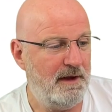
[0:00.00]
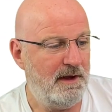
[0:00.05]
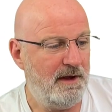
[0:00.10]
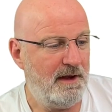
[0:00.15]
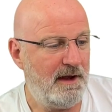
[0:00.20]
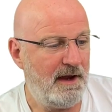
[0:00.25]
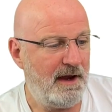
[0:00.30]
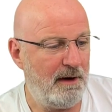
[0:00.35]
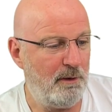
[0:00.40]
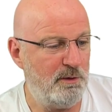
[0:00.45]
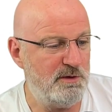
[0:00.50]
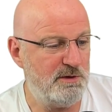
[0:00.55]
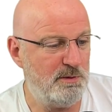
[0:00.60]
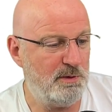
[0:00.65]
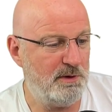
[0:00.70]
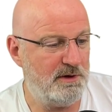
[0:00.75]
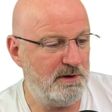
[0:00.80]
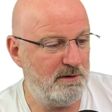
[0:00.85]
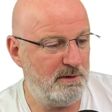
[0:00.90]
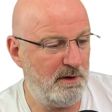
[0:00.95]
How would you want
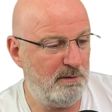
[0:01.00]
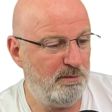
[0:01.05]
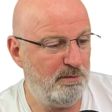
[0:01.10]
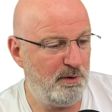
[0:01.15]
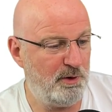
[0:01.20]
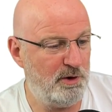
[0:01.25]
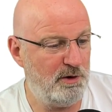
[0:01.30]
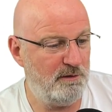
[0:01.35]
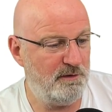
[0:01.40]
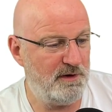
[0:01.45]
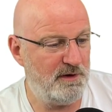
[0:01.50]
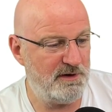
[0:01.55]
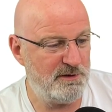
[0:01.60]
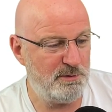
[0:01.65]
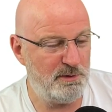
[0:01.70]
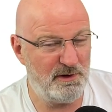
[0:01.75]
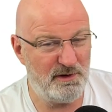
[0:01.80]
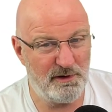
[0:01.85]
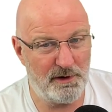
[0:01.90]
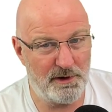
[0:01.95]
to improve this? Well, there's
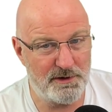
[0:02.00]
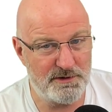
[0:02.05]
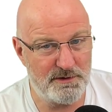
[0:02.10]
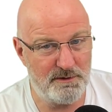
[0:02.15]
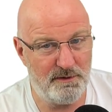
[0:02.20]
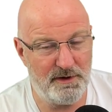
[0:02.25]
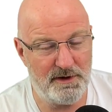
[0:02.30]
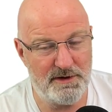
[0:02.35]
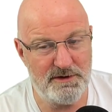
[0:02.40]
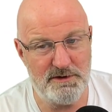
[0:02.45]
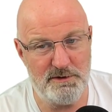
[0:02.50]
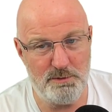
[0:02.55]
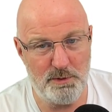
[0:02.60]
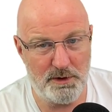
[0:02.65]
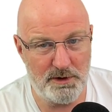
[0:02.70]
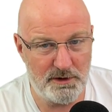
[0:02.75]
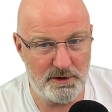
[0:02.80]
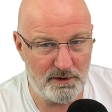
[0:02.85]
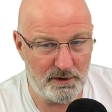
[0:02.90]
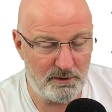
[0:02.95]
lots of things you'd want to
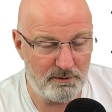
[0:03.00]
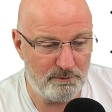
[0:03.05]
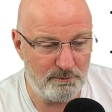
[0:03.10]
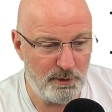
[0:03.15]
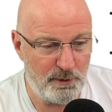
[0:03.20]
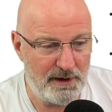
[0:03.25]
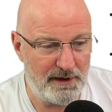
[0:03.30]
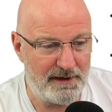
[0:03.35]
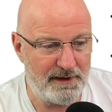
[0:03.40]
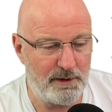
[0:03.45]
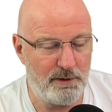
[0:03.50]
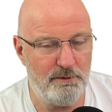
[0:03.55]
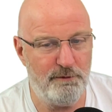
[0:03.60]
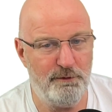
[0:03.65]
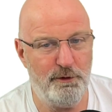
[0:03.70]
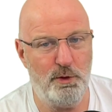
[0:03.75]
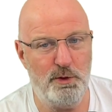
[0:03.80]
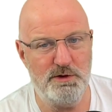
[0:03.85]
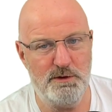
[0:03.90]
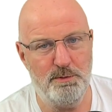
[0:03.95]
do really going
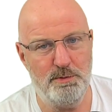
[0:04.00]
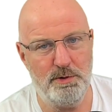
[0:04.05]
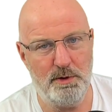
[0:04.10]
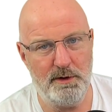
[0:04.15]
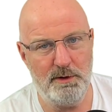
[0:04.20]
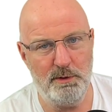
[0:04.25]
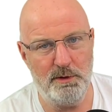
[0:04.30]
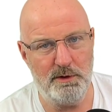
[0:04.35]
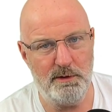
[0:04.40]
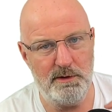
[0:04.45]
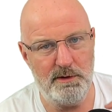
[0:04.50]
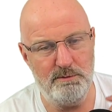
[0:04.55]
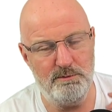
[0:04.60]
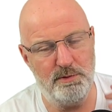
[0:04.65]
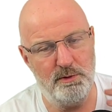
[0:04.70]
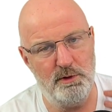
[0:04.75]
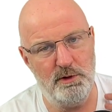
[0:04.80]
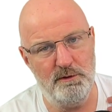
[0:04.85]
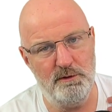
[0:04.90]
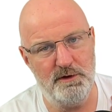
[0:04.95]
forward. You probably want to
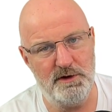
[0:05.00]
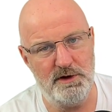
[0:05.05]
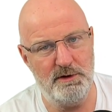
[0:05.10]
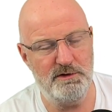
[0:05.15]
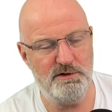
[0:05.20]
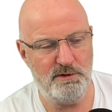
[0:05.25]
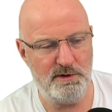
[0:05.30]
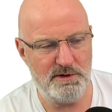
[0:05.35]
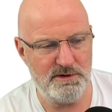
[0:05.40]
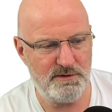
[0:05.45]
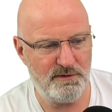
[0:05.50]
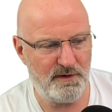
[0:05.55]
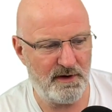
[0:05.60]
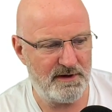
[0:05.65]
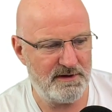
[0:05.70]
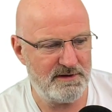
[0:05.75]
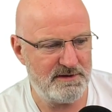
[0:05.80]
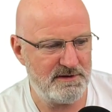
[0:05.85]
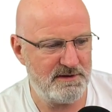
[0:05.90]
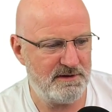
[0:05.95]
improve the user
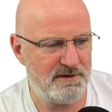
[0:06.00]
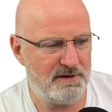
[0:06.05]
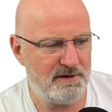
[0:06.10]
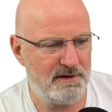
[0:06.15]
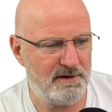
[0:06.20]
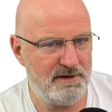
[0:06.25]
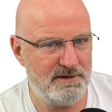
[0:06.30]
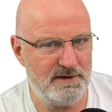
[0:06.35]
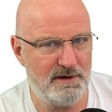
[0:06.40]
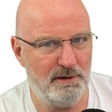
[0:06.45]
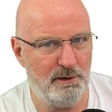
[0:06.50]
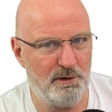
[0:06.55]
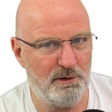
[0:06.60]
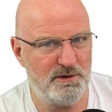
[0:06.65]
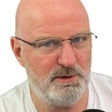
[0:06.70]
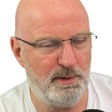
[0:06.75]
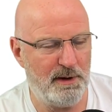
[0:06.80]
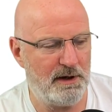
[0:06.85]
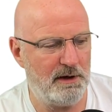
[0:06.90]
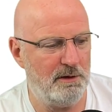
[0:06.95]
interface because it looked a bit
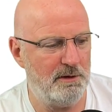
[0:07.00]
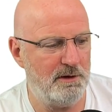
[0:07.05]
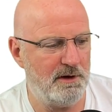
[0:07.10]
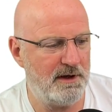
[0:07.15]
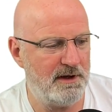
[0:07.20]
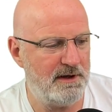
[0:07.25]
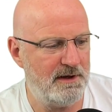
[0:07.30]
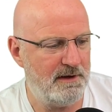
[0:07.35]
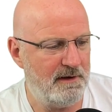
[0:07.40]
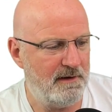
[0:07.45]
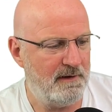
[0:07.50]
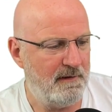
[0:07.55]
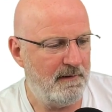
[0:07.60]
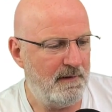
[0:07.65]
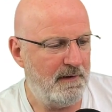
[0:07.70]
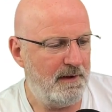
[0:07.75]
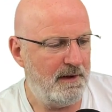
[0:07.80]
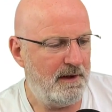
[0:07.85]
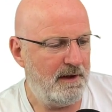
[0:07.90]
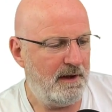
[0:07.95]
clunky.
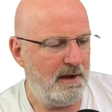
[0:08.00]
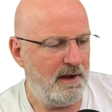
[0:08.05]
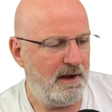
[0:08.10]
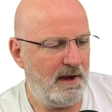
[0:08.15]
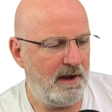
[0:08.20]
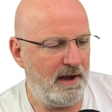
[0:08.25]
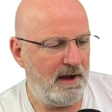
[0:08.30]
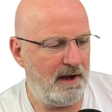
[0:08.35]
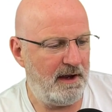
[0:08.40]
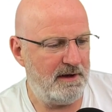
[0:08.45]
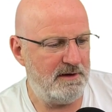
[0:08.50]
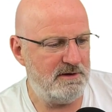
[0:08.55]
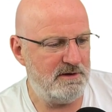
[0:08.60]
And